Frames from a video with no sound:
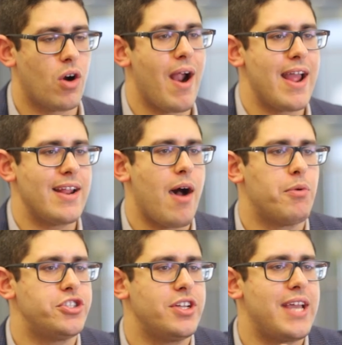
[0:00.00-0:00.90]
all right, I
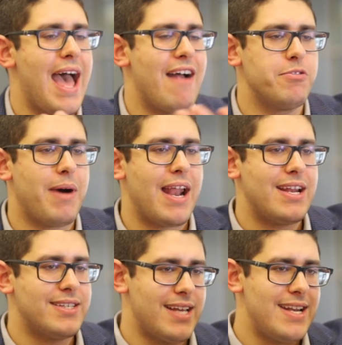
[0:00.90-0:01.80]
want you to get
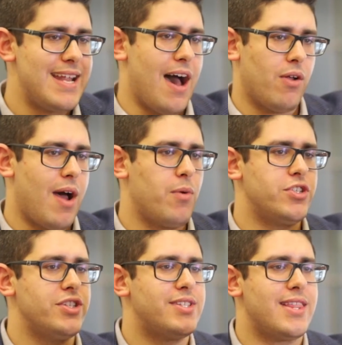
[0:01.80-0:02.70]
everybody to sit down. I
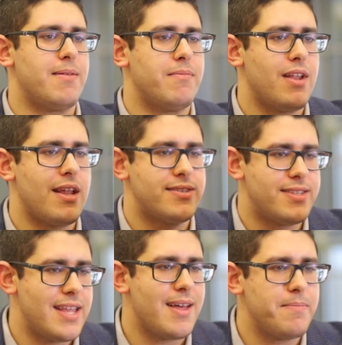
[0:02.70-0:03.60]
want you to
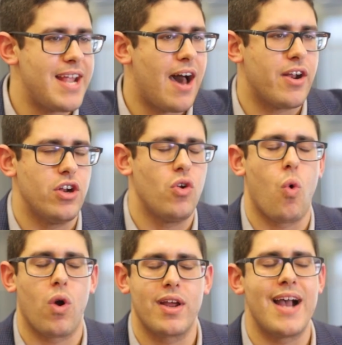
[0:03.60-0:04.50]
sit them down in an
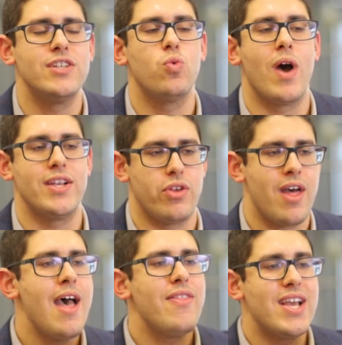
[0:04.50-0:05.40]
organized way. So
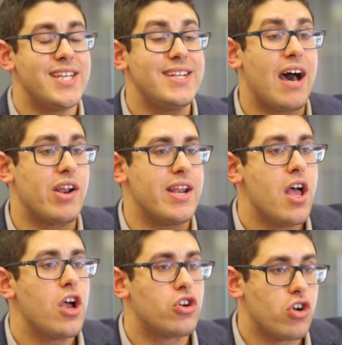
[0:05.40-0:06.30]
they sit down in
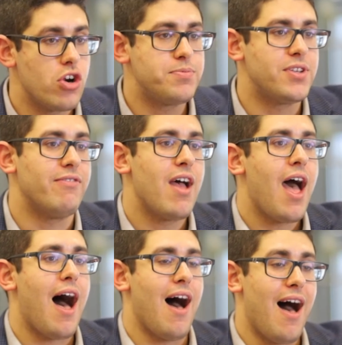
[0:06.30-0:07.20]
groups of
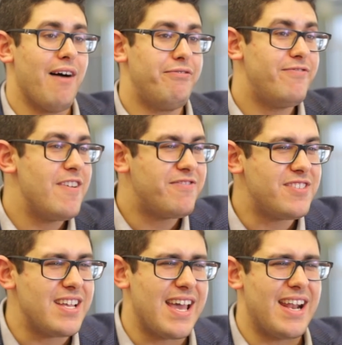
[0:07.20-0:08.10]

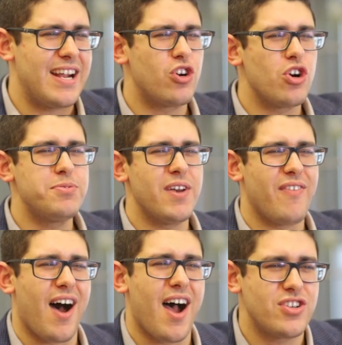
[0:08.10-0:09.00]
50 and in groups
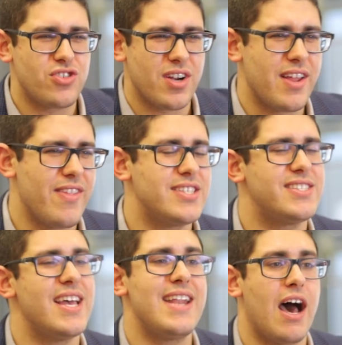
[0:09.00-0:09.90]
of 100, and they
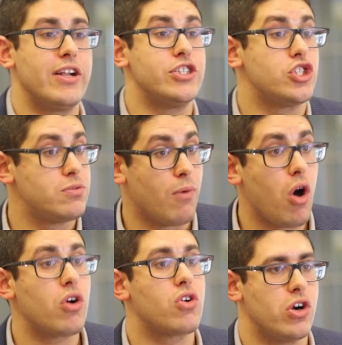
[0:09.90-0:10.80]
sit down in
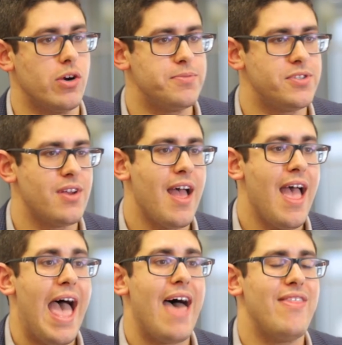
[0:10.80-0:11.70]
small groups,
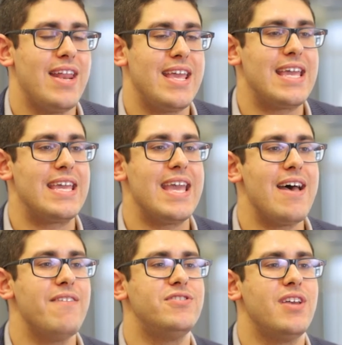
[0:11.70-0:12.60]
and then he
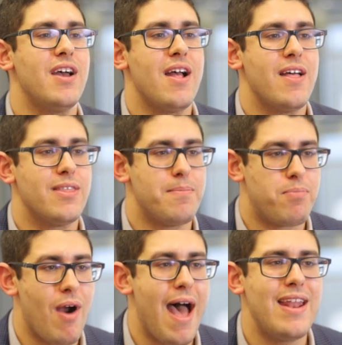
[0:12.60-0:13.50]
gives the
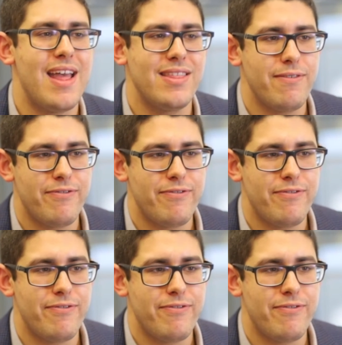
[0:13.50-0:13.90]
bread and the